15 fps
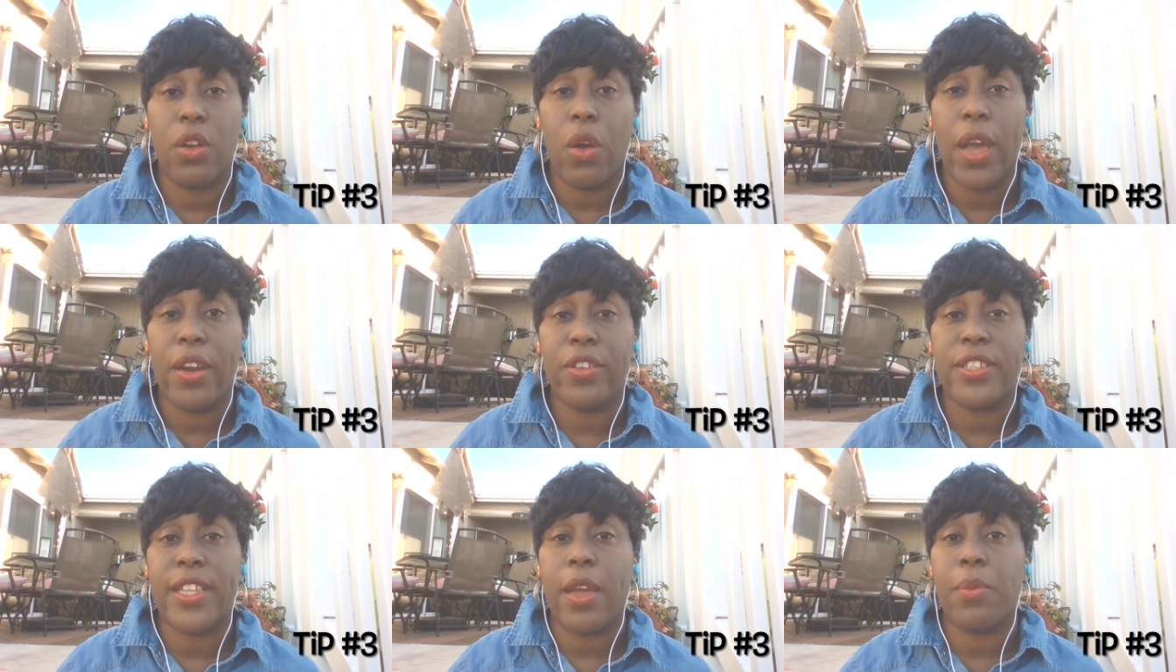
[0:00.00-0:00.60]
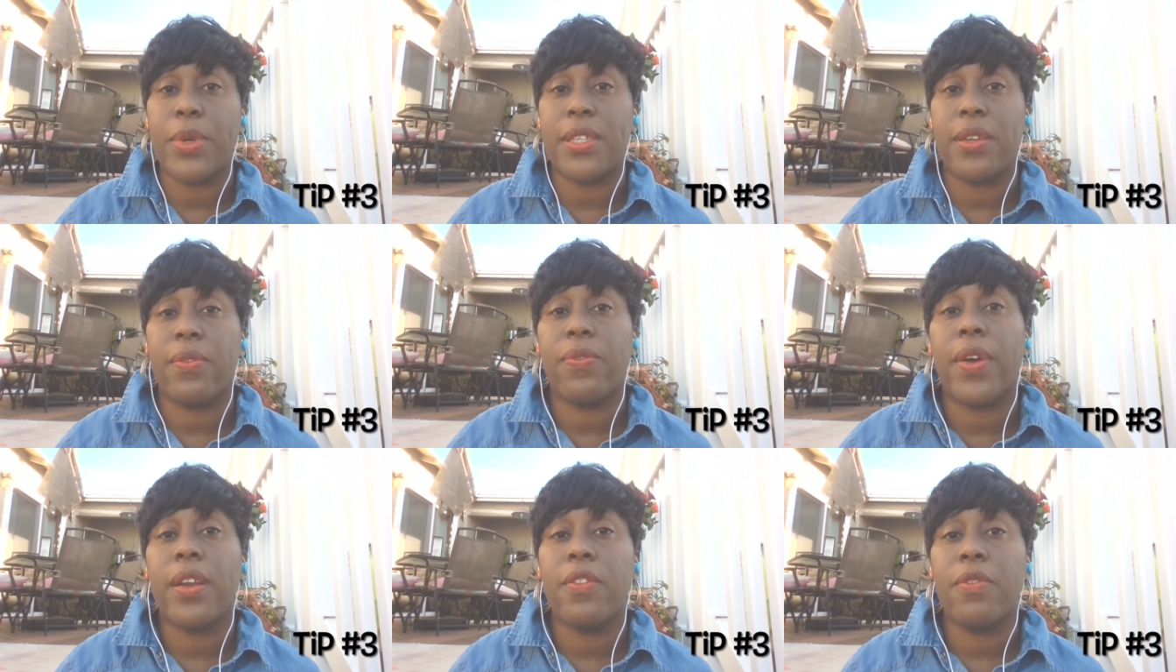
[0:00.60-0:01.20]
understand what's in
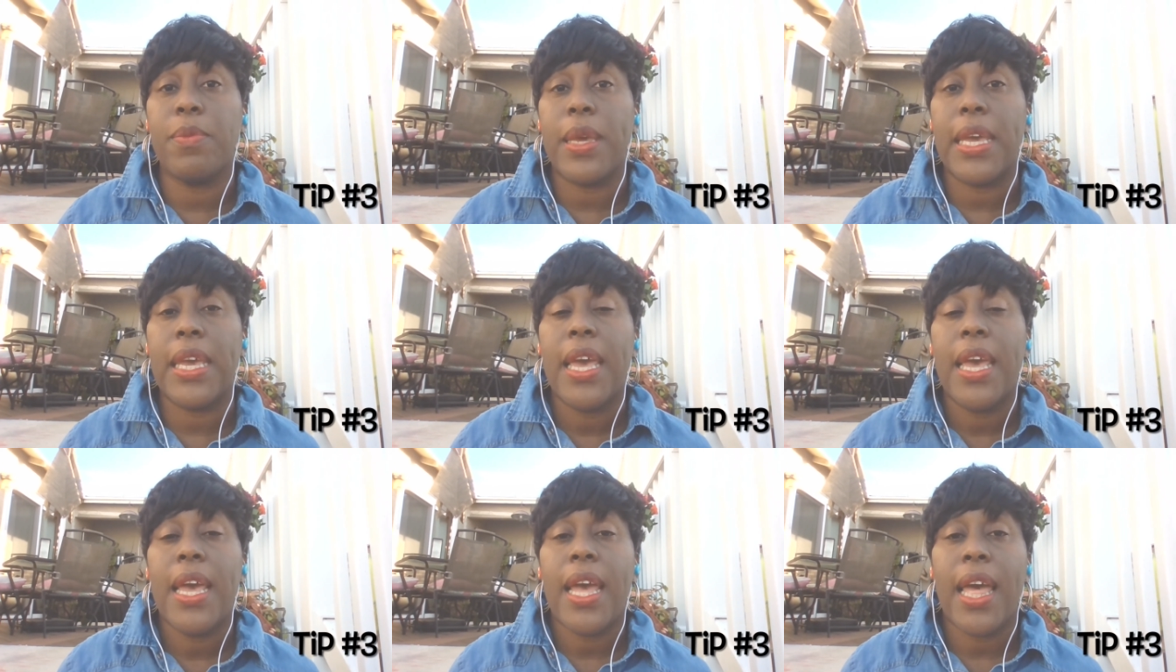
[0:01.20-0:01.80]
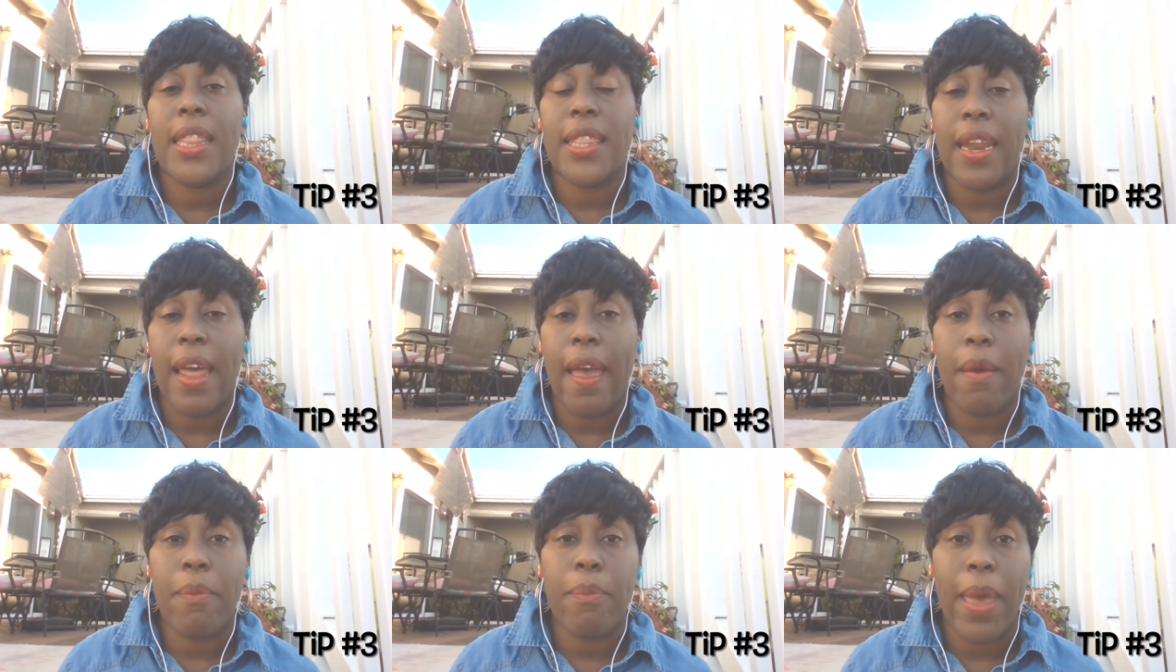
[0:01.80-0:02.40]
front of me, and then
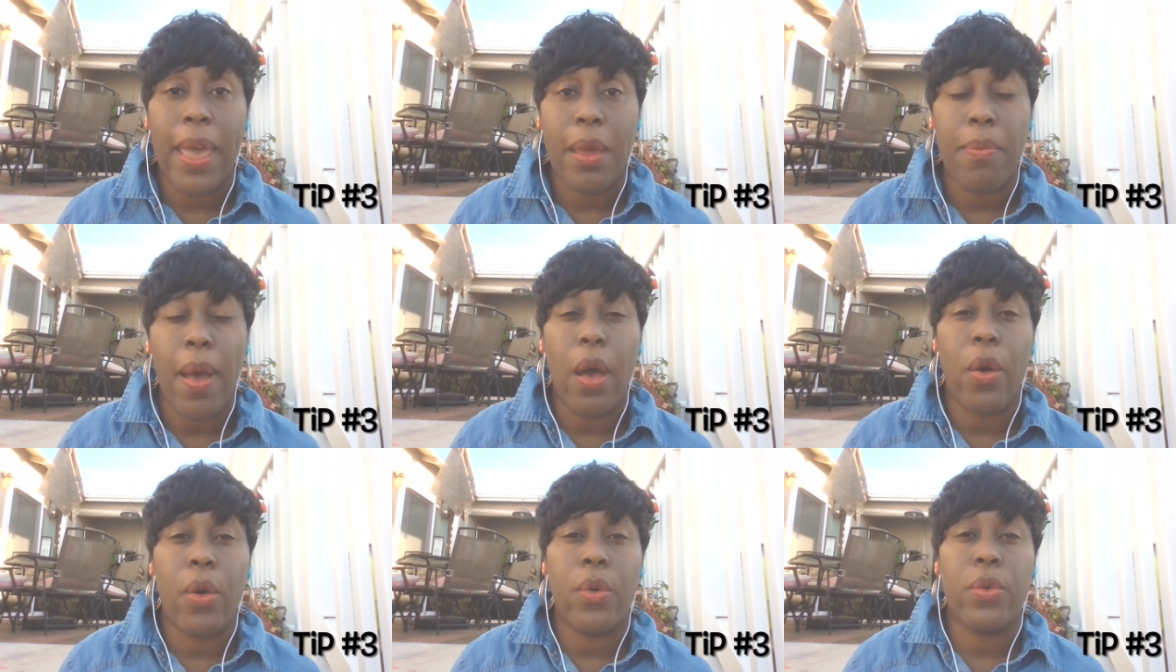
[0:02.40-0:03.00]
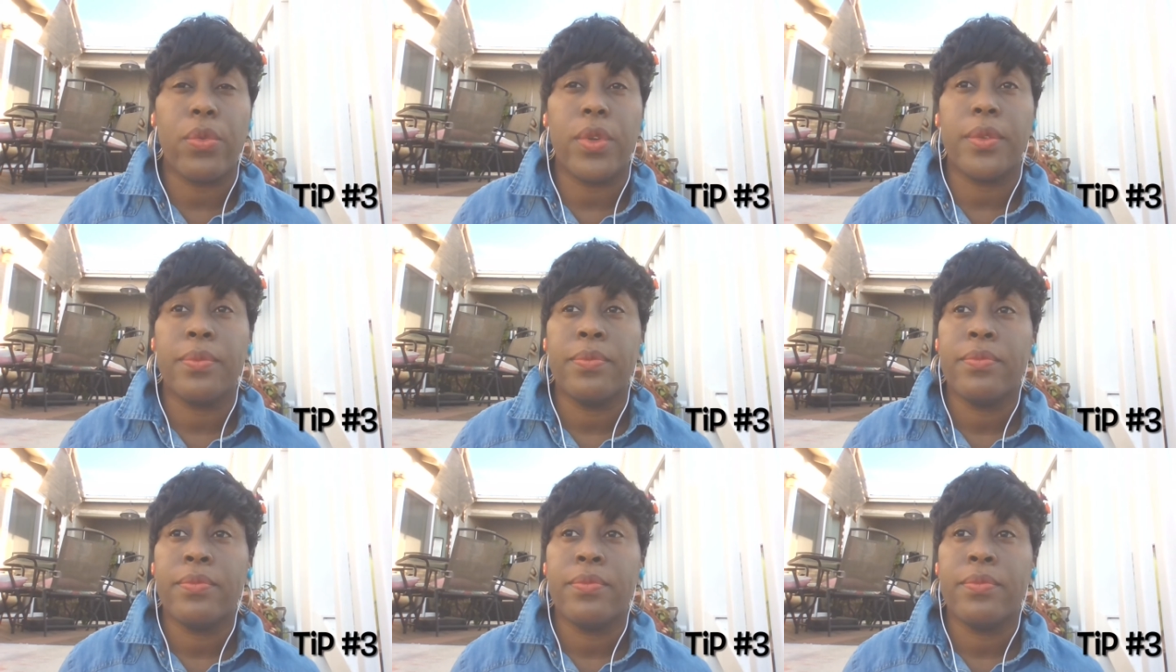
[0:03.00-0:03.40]
I make my own